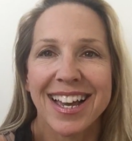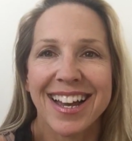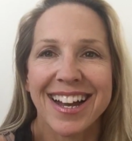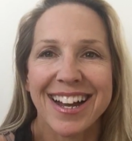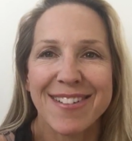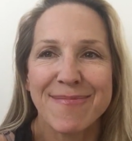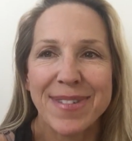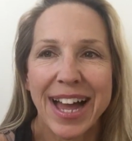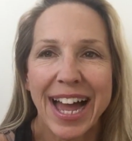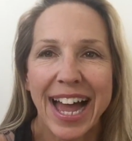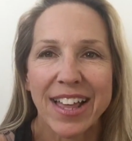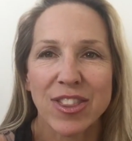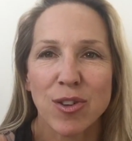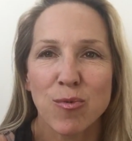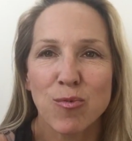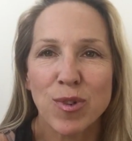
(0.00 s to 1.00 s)

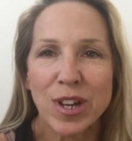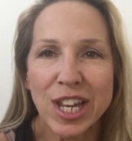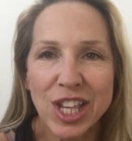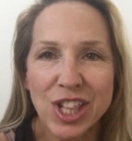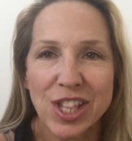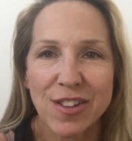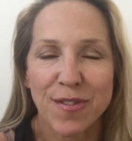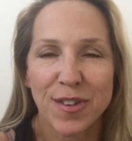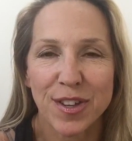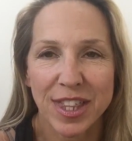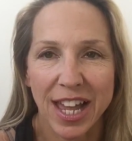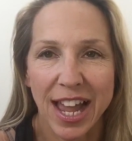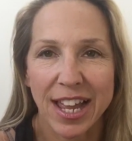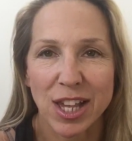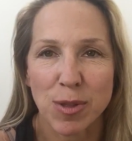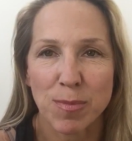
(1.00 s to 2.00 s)
And the reason for
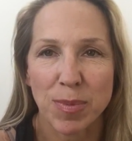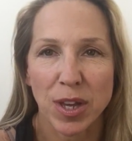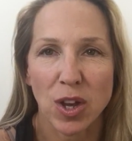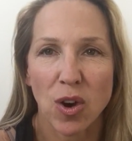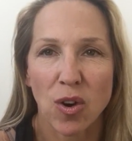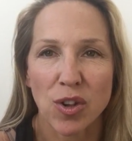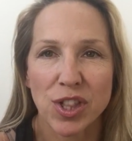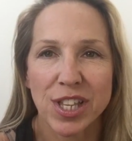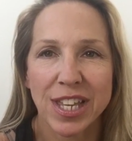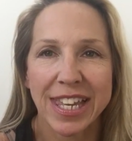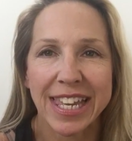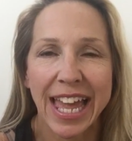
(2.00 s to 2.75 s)
that is because to